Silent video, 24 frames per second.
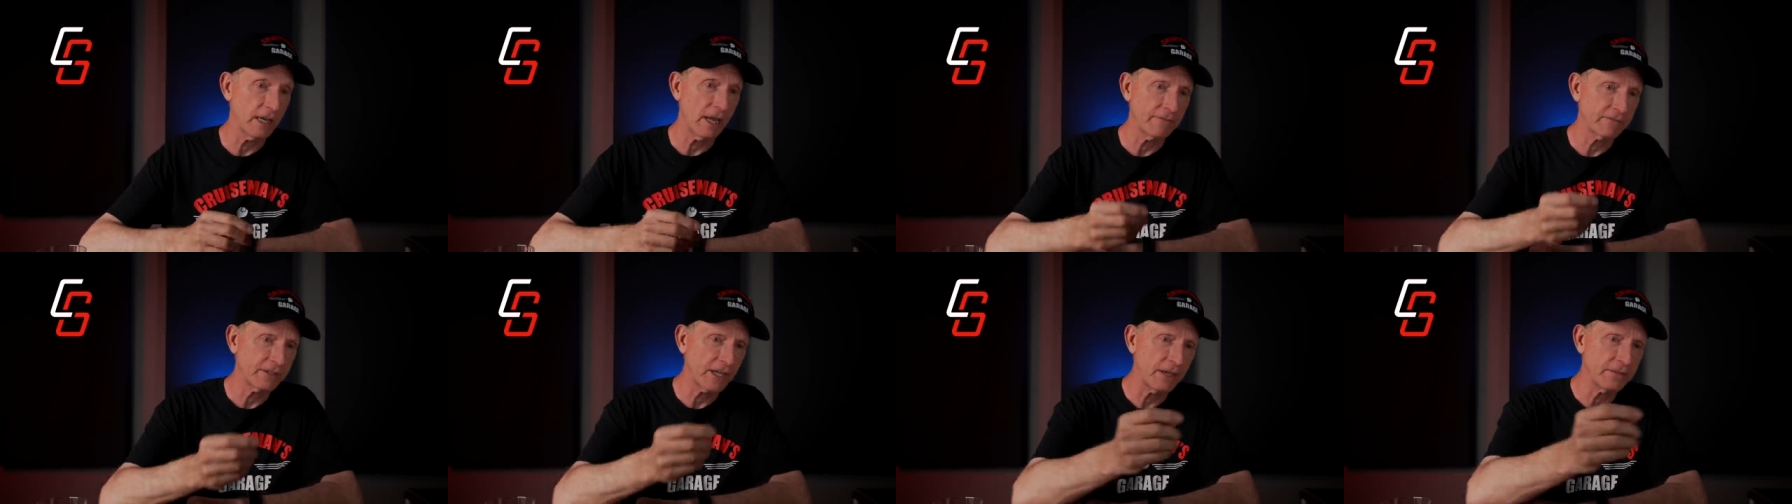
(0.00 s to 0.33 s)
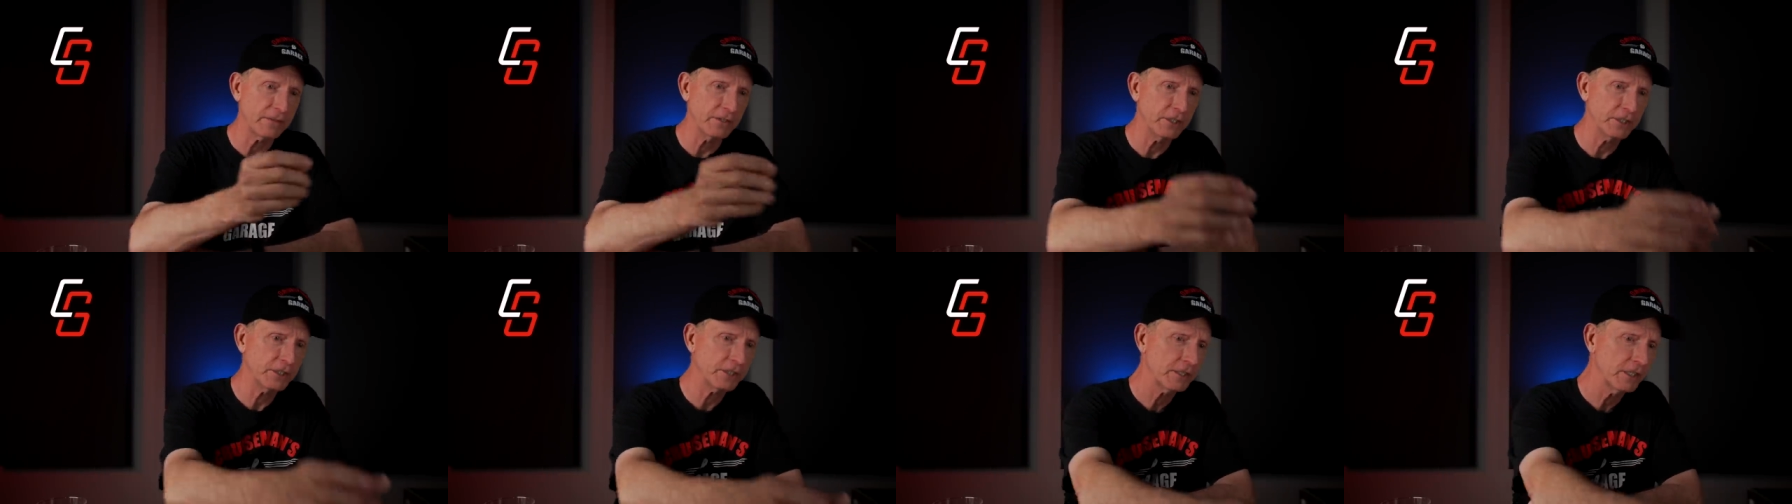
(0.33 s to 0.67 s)
I've got
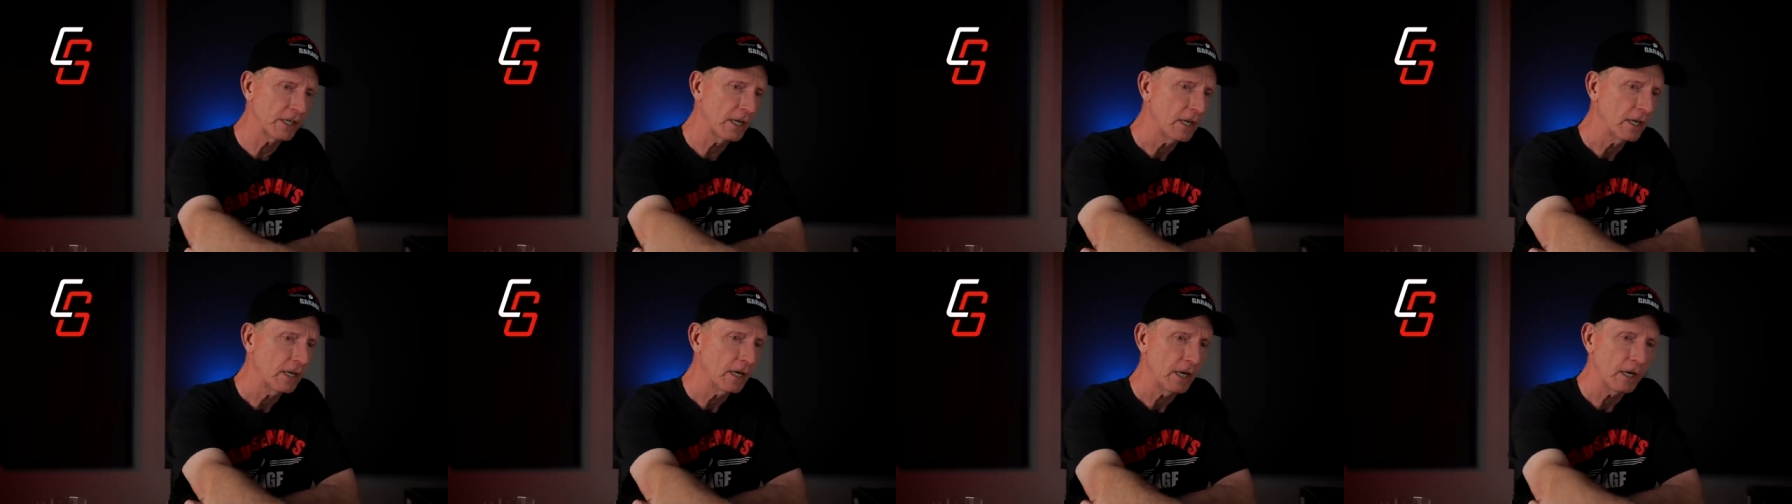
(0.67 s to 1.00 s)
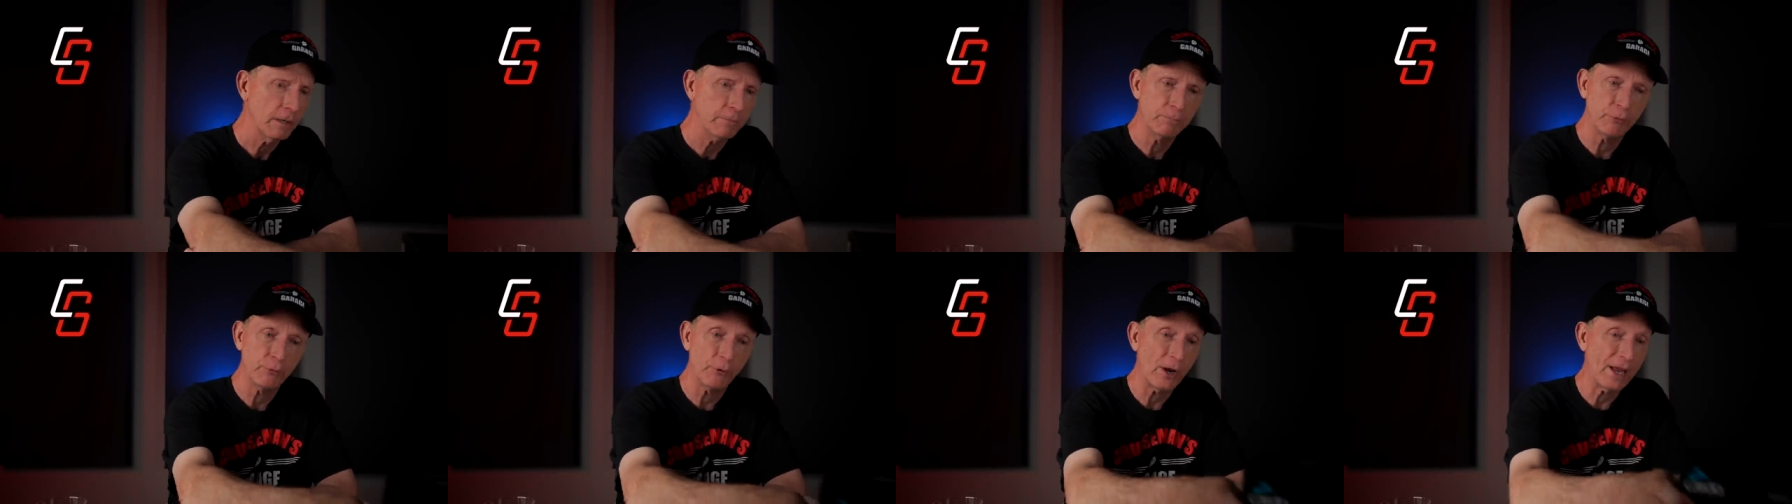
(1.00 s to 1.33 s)
this a
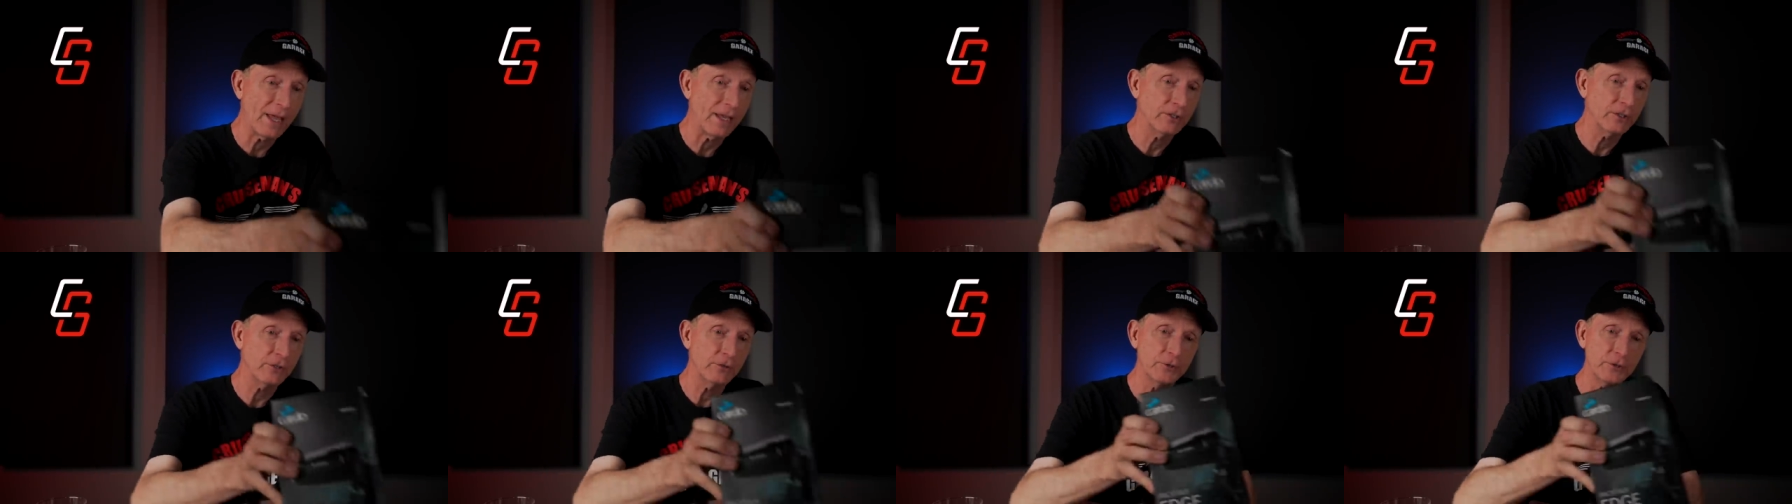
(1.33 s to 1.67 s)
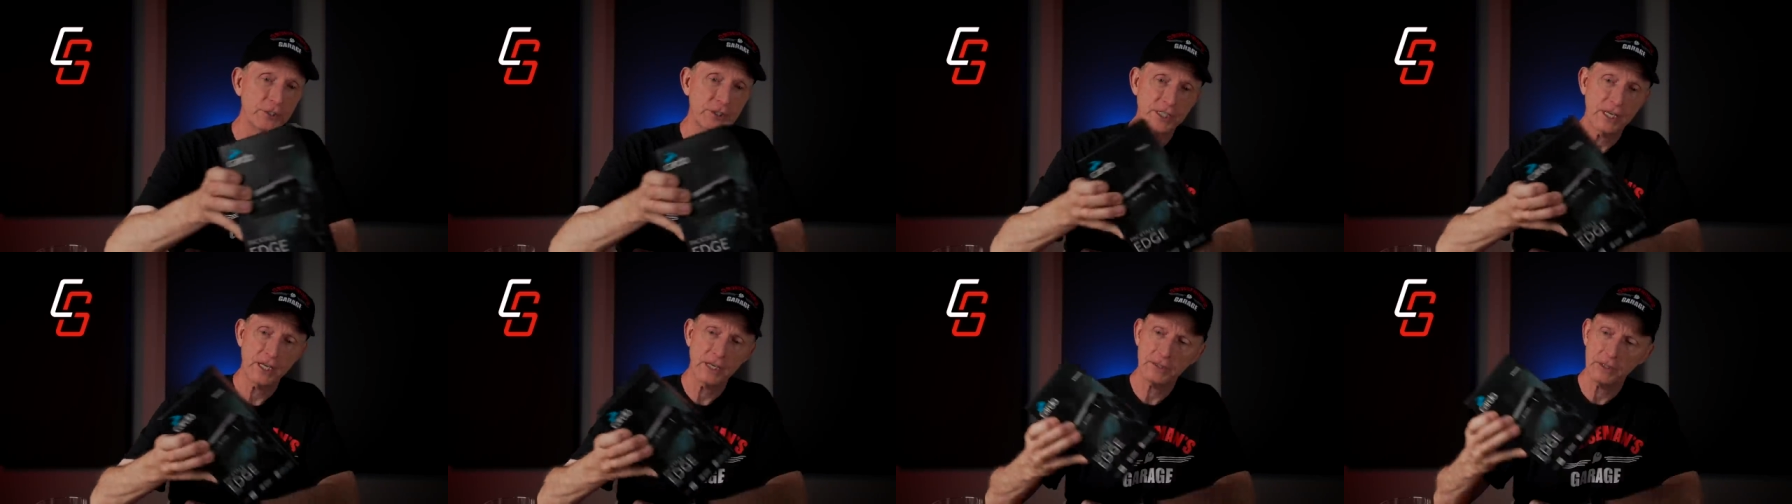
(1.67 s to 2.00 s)
brand new
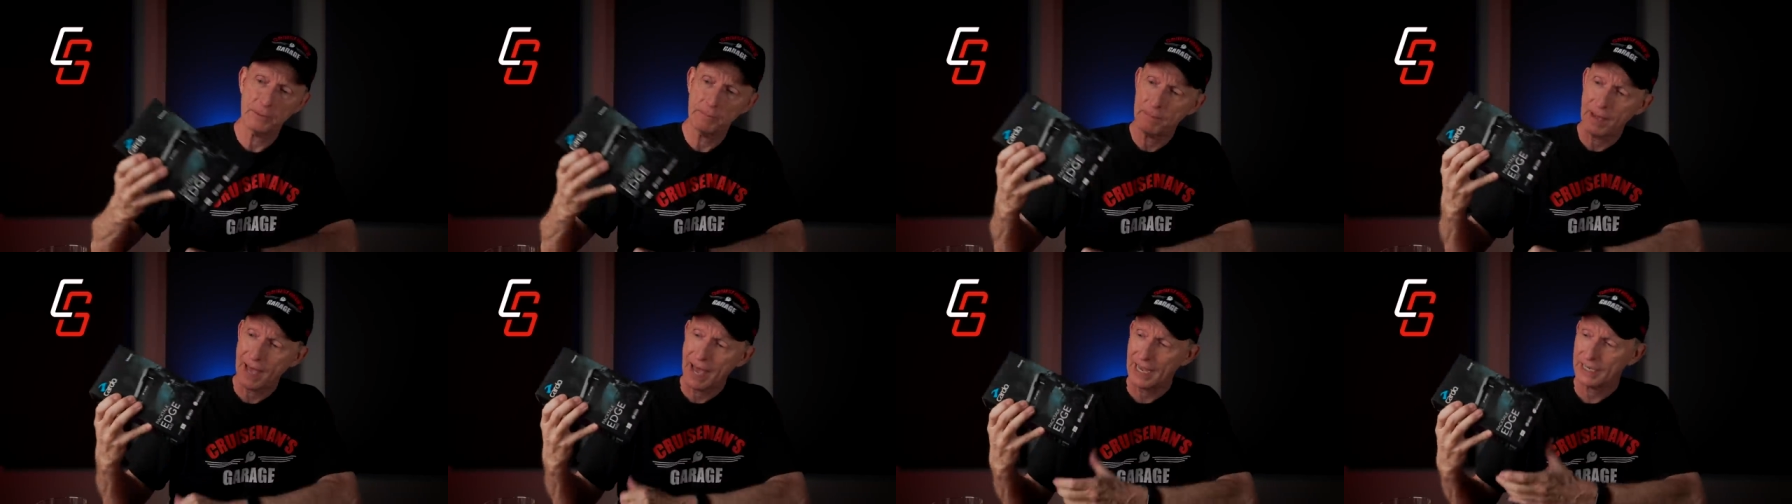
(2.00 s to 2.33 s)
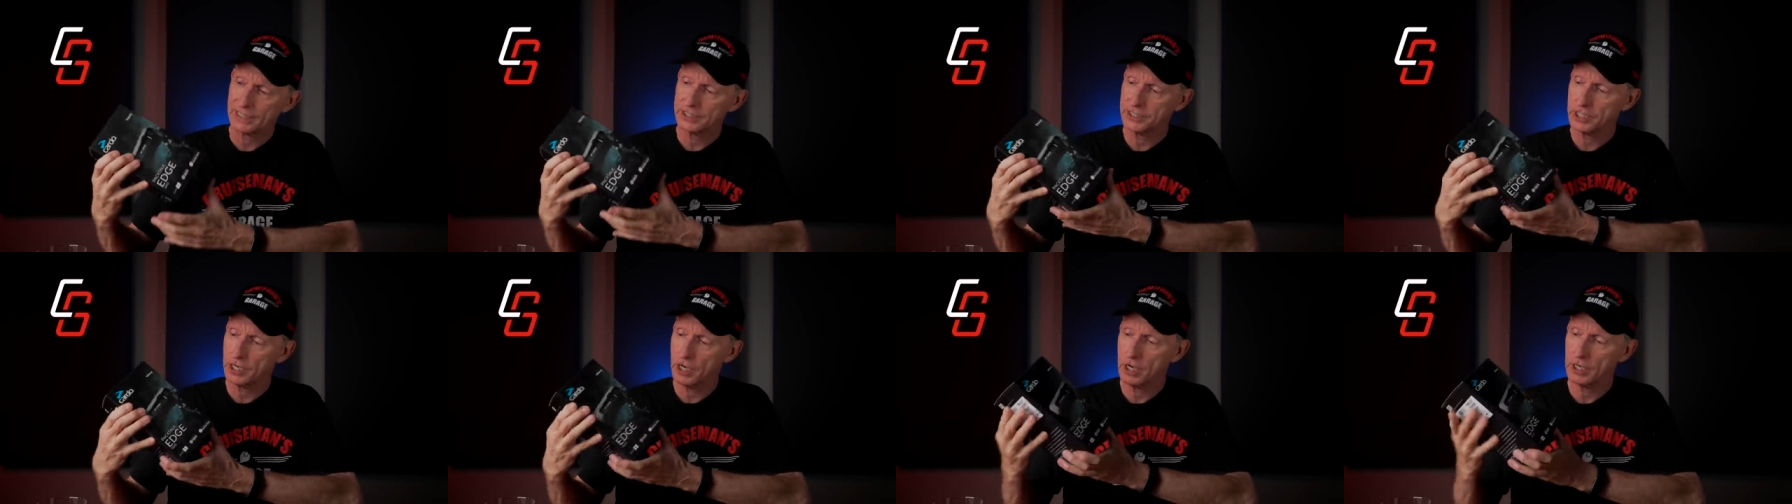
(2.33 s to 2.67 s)
set, the
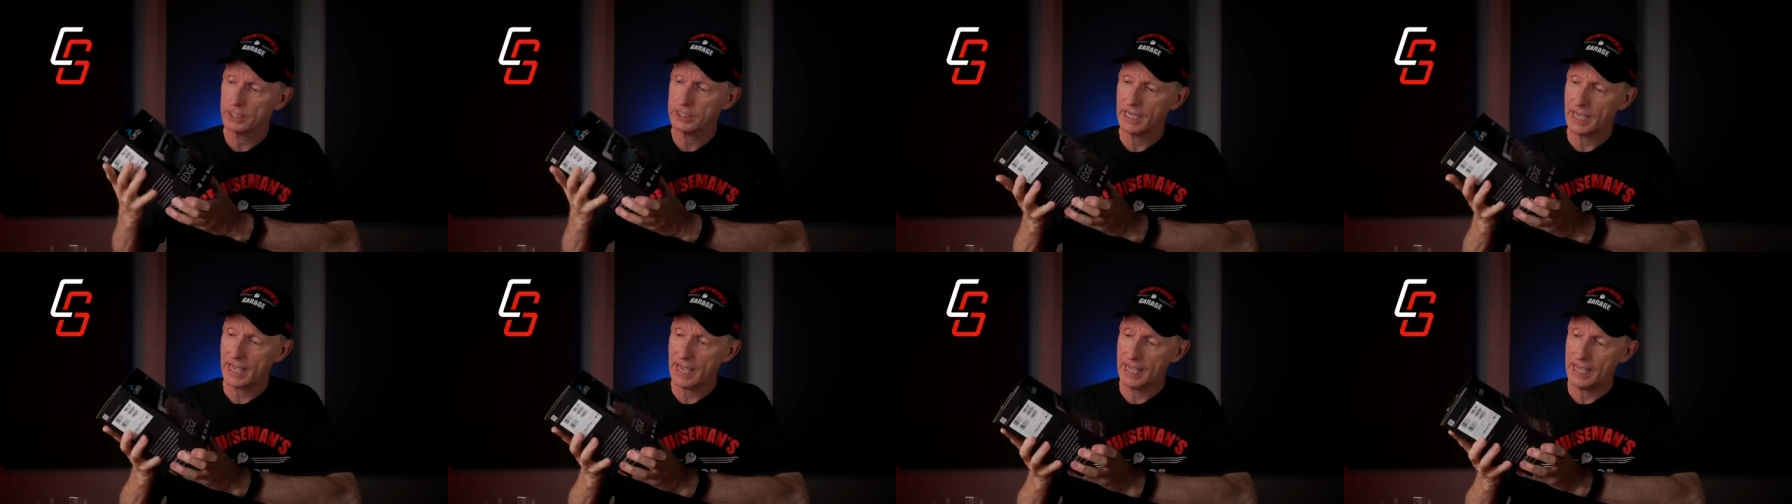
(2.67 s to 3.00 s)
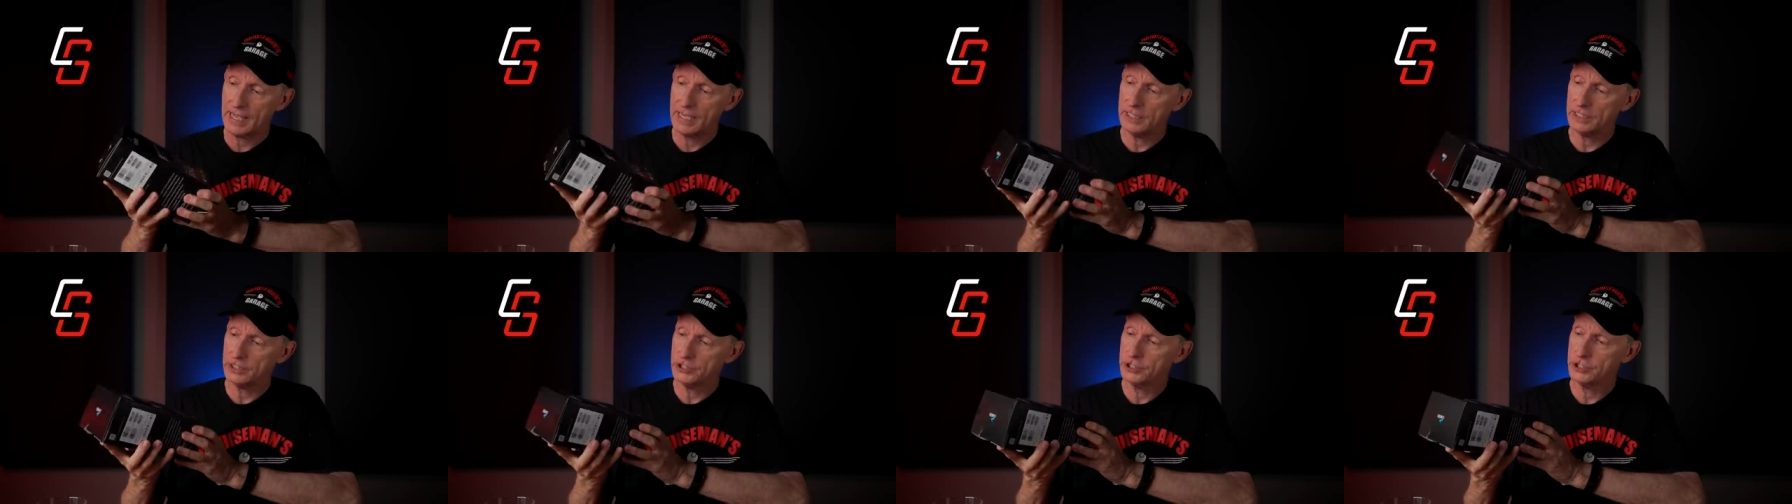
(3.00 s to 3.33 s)
Packtalk
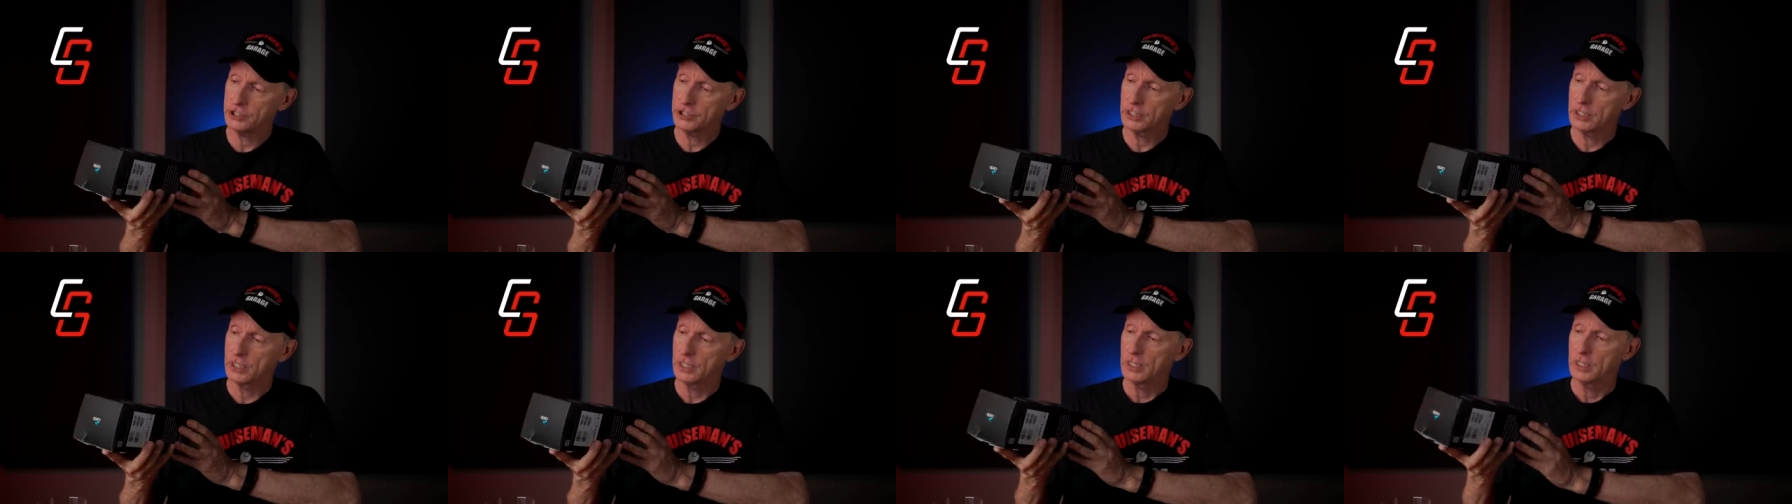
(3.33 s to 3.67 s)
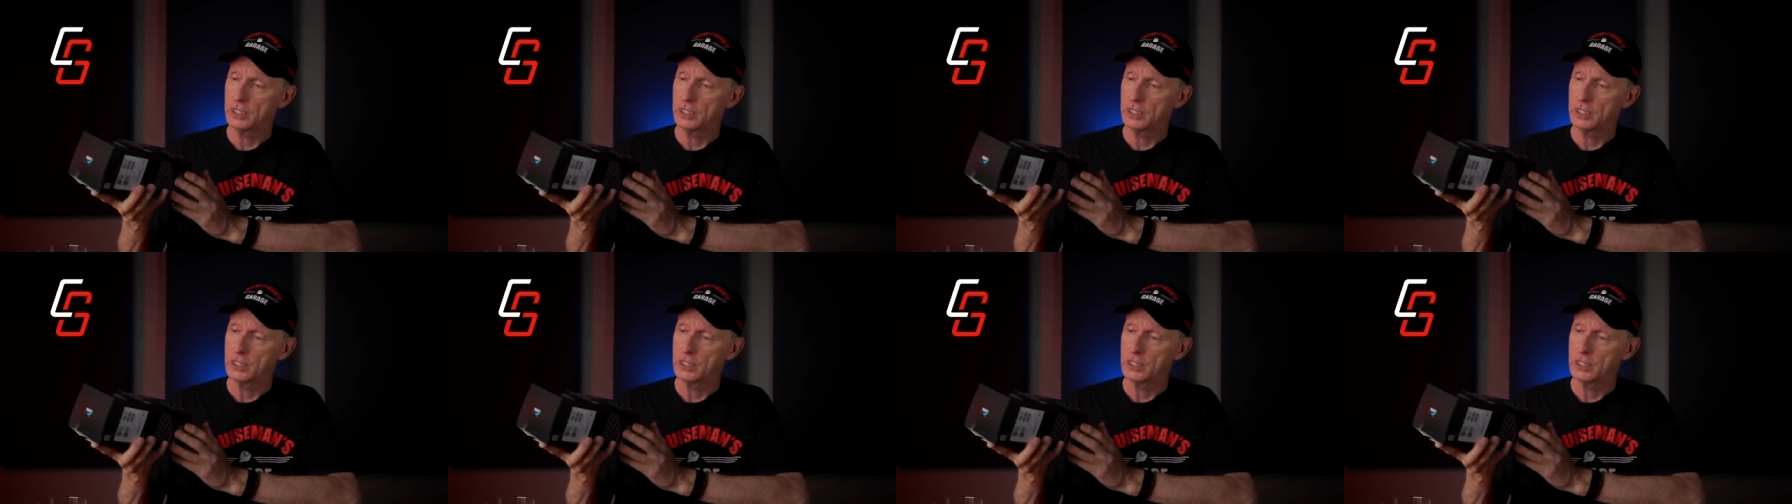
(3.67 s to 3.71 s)
Edge